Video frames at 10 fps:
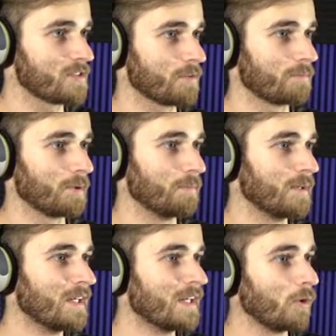so boom.
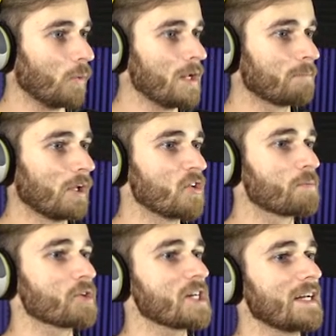Wind blows,
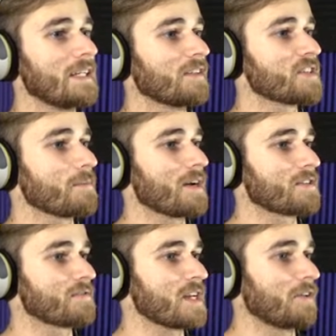pushing endless
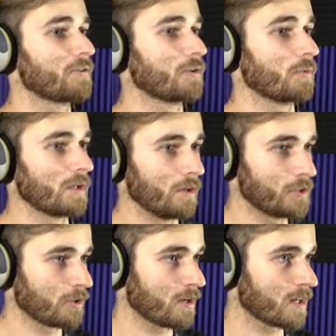amounts of sand through the
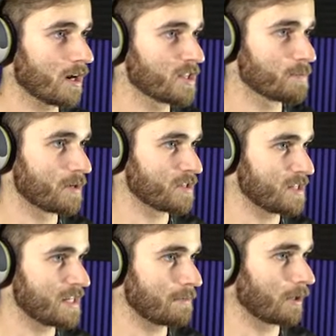world. You're on God's
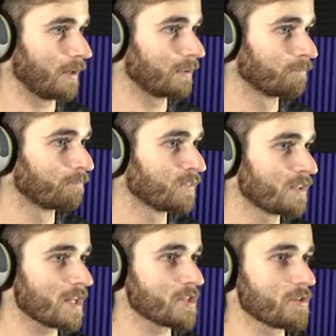mercy. Keep going.
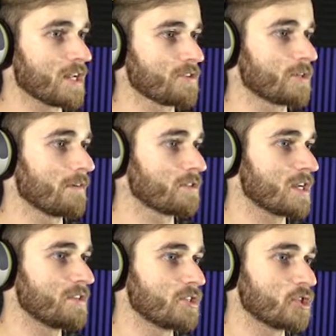Desert, desert never
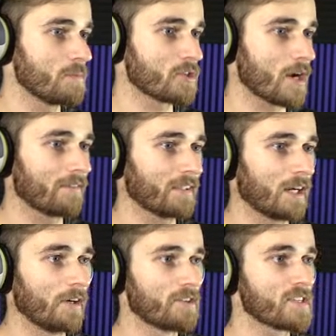changes. You've been traveling
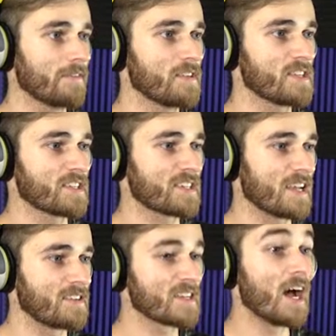176 days.